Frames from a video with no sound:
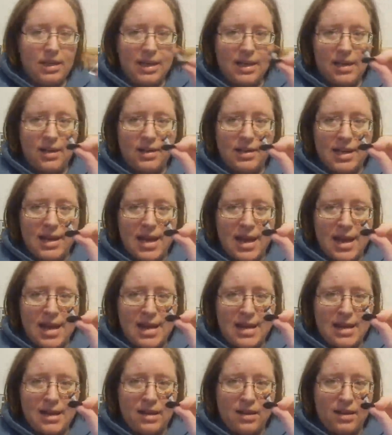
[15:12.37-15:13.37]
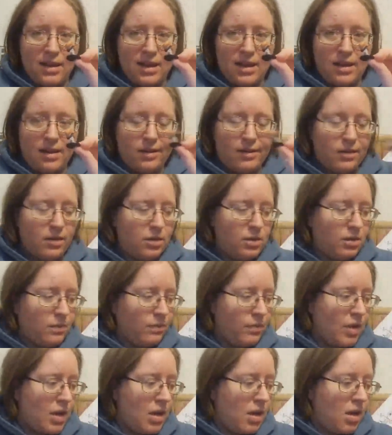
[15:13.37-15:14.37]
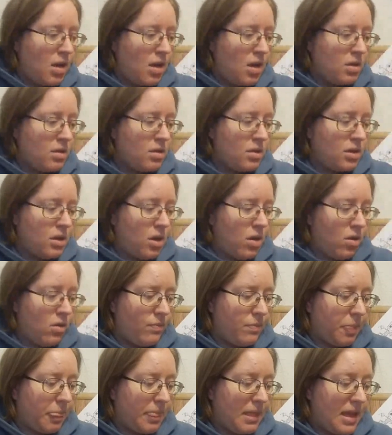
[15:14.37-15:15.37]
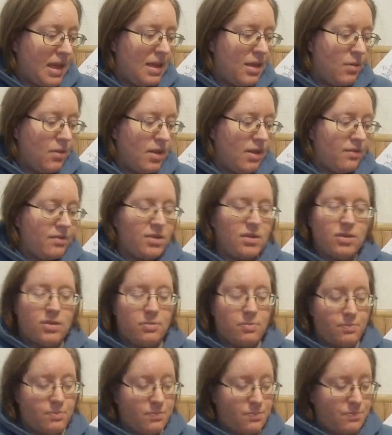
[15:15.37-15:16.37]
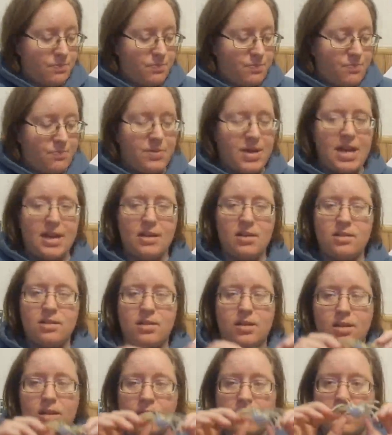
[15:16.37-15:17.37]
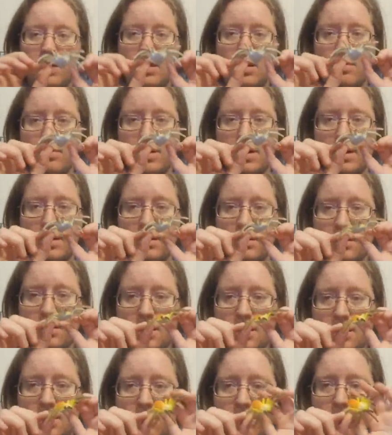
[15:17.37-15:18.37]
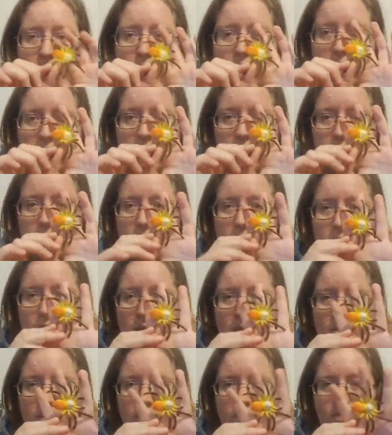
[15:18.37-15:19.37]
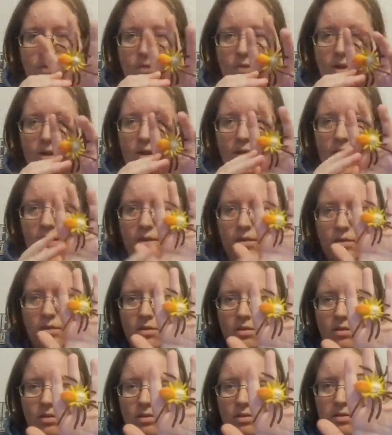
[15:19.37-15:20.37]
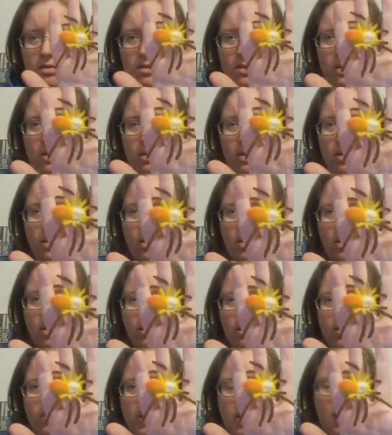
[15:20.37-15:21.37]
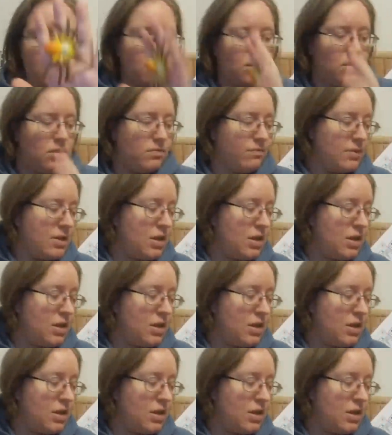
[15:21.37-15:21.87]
tiny little characters. So, and then we have spiders that are going to be coming in at some point. Fun little spiders.